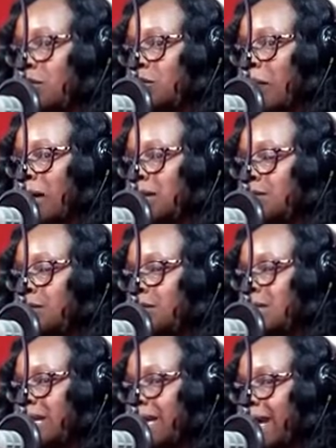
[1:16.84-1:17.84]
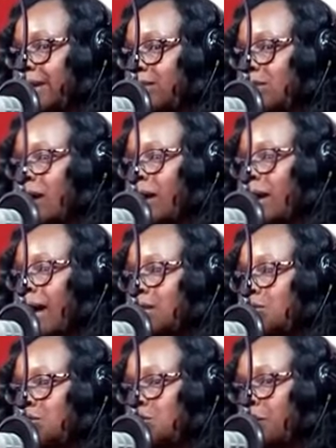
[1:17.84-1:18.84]
the past 15 years
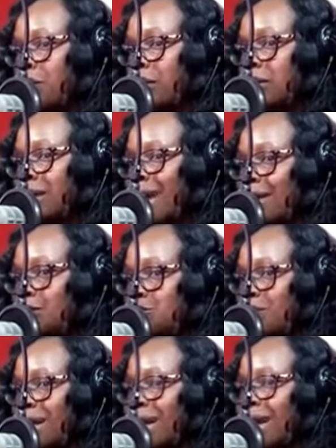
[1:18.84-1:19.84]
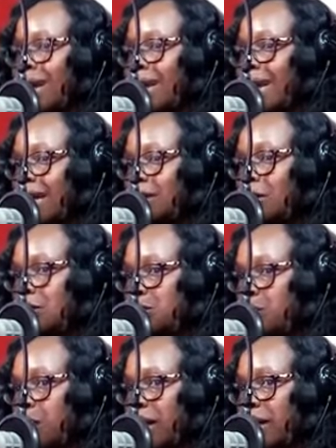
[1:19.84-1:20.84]
has shown that the country cannot
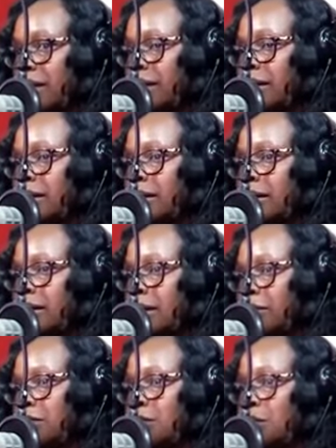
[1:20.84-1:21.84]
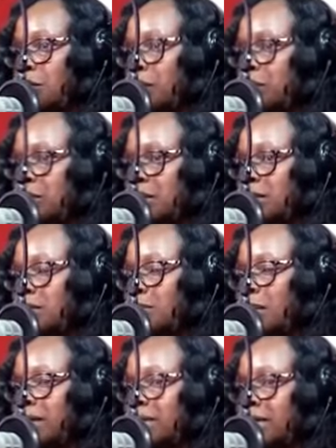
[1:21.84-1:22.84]
break. The governor, represented
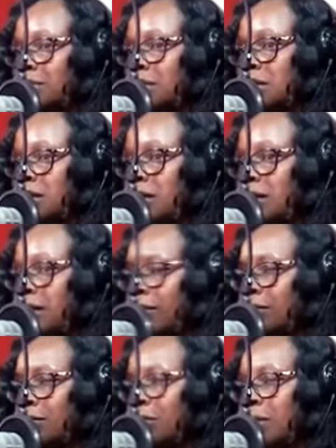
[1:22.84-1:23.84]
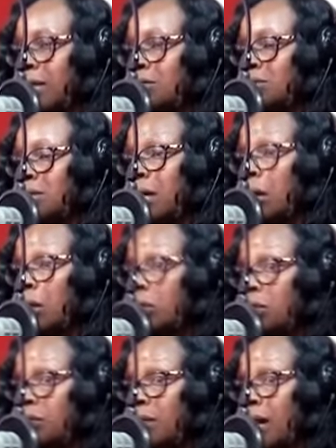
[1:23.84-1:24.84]
by Deputy Governor Yetunde
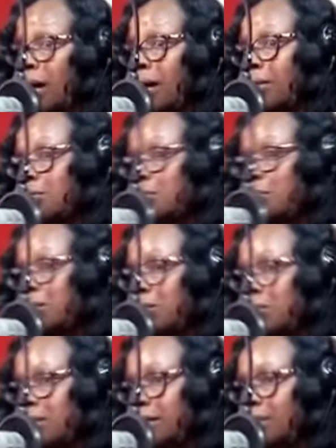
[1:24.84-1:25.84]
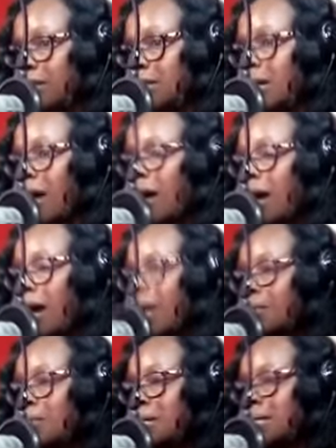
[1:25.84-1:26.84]
Onanuga at the special service,
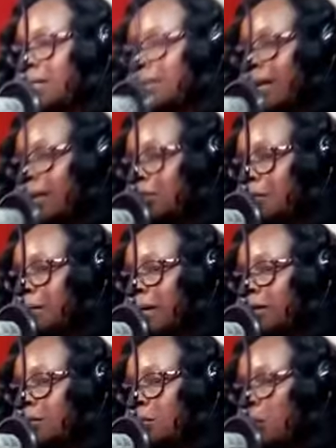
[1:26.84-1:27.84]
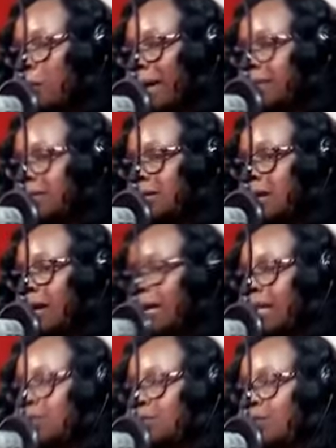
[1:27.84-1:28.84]
agrees that Nigeria at the moment
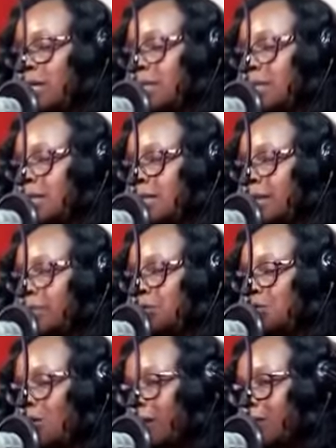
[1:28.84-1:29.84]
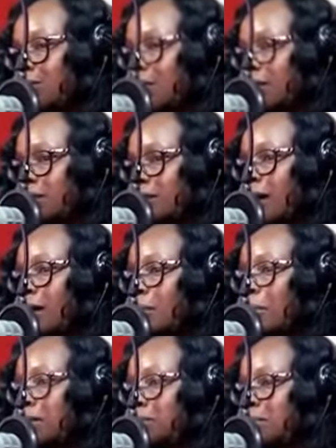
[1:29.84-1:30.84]
is facing several challenges
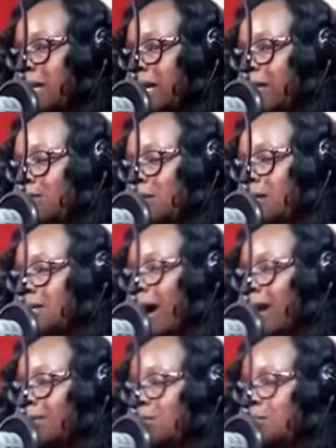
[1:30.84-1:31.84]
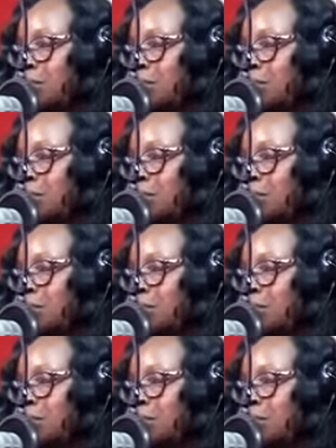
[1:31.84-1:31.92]
but believes it has the